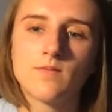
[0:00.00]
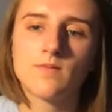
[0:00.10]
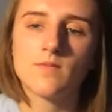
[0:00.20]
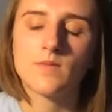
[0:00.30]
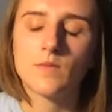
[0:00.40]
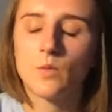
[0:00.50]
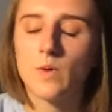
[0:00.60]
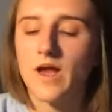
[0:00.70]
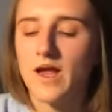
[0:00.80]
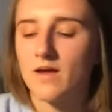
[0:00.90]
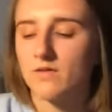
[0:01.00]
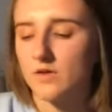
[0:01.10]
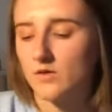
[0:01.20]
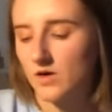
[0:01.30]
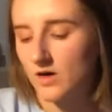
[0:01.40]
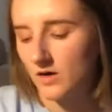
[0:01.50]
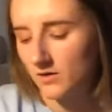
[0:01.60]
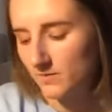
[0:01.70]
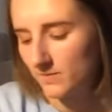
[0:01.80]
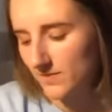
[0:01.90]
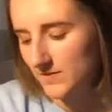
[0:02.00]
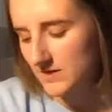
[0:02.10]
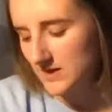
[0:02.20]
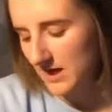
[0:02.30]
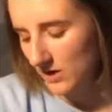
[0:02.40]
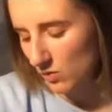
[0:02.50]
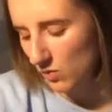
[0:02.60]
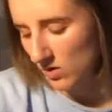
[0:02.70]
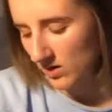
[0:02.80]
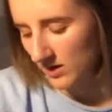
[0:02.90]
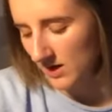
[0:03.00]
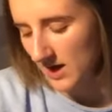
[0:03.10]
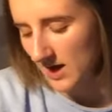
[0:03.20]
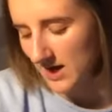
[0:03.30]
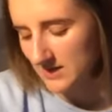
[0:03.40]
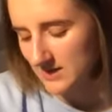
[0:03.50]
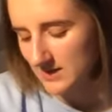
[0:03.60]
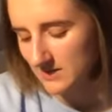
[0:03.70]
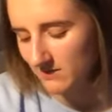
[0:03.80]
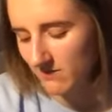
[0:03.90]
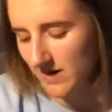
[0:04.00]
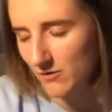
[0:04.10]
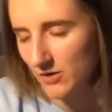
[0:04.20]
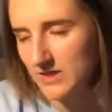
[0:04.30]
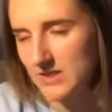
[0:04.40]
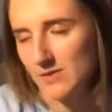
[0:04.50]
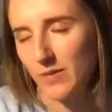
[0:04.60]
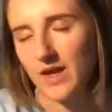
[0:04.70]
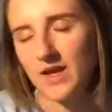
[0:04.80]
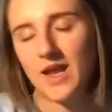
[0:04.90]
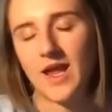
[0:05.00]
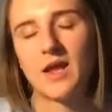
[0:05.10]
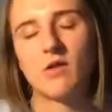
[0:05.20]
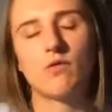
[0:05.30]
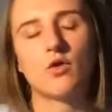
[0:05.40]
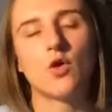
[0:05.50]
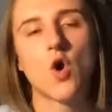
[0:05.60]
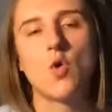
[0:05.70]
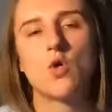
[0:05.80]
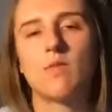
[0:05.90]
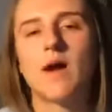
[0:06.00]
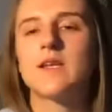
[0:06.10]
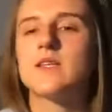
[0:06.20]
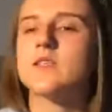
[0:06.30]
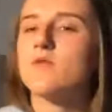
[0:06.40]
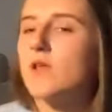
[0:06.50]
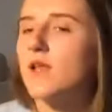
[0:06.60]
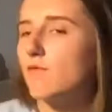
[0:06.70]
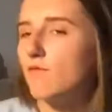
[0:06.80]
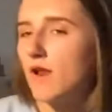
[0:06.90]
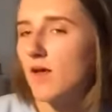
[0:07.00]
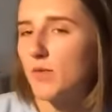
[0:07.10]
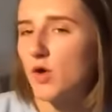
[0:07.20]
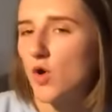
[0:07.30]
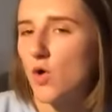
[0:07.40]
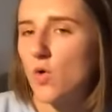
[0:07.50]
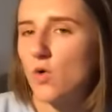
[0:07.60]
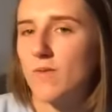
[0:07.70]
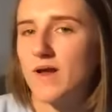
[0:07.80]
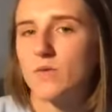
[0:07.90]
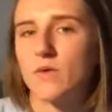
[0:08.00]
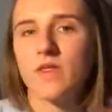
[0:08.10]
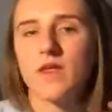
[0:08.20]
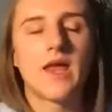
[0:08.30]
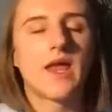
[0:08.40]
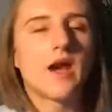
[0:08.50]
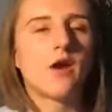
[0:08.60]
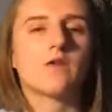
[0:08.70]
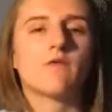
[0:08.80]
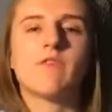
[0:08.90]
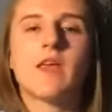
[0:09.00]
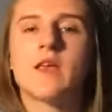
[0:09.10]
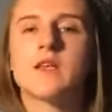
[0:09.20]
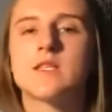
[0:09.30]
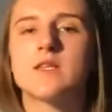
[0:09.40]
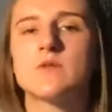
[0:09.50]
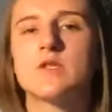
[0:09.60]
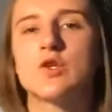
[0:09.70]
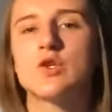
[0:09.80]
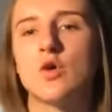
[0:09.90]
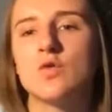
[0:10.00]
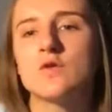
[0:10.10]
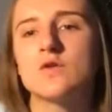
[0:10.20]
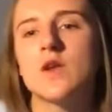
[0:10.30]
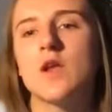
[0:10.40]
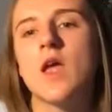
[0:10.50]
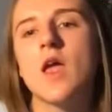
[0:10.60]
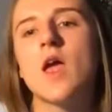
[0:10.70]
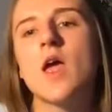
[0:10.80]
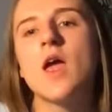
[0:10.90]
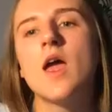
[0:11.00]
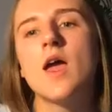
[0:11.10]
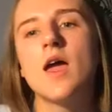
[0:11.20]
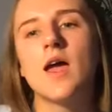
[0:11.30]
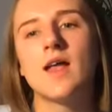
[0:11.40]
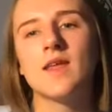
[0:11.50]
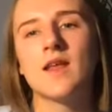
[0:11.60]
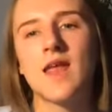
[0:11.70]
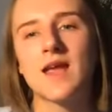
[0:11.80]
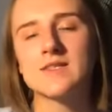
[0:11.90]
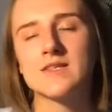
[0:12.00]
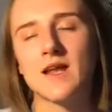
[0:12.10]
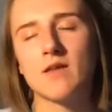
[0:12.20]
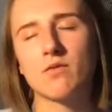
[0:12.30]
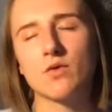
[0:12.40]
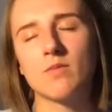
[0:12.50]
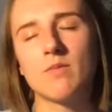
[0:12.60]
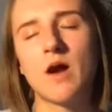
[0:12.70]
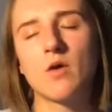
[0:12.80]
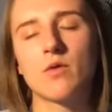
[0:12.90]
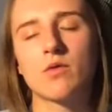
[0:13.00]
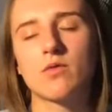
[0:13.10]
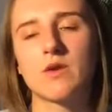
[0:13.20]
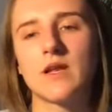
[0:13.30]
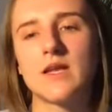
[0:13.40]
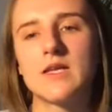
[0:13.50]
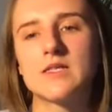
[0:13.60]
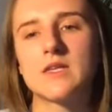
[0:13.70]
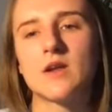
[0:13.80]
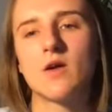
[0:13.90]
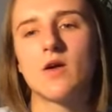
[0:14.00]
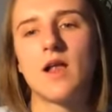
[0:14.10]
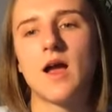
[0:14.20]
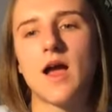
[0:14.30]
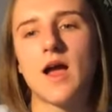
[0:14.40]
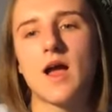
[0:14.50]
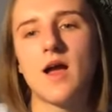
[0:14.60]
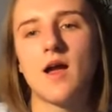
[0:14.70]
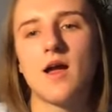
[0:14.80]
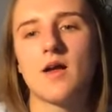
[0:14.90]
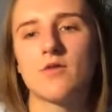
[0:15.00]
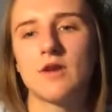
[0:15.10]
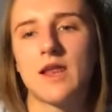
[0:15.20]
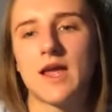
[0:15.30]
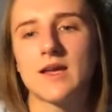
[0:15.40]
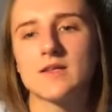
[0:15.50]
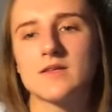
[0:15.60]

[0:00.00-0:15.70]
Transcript: Wherever you are, take one last very deep inhale for the whole body. So really fill up the whole body with air, the fingertips to toes. And then exhale through the mouth, release it all, relax.